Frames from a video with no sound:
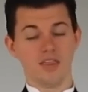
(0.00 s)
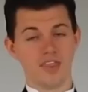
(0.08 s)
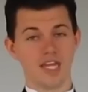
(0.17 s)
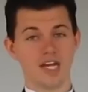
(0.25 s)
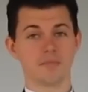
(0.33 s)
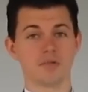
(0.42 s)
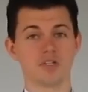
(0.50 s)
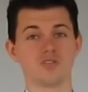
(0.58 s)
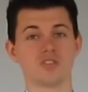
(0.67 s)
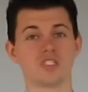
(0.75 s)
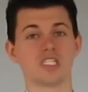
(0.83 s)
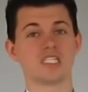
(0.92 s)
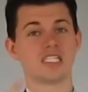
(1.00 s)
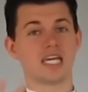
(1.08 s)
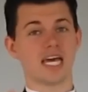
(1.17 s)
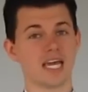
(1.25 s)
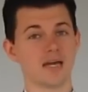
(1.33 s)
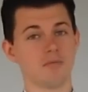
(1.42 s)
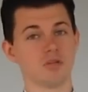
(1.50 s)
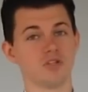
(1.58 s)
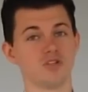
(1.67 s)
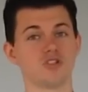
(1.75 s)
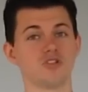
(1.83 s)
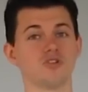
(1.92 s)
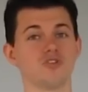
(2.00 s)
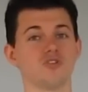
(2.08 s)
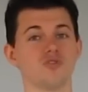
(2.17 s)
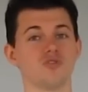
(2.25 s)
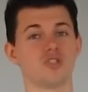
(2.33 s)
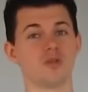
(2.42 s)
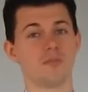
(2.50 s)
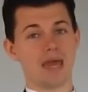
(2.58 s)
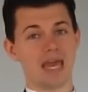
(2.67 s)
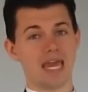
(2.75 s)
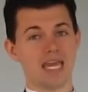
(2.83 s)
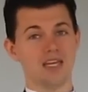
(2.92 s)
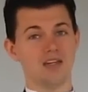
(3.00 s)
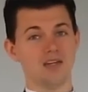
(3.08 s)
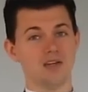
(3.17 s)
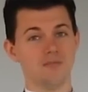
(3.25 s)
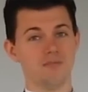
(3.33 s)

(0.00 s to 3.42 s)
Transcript: Then I'm going to use the second balloon to use the mane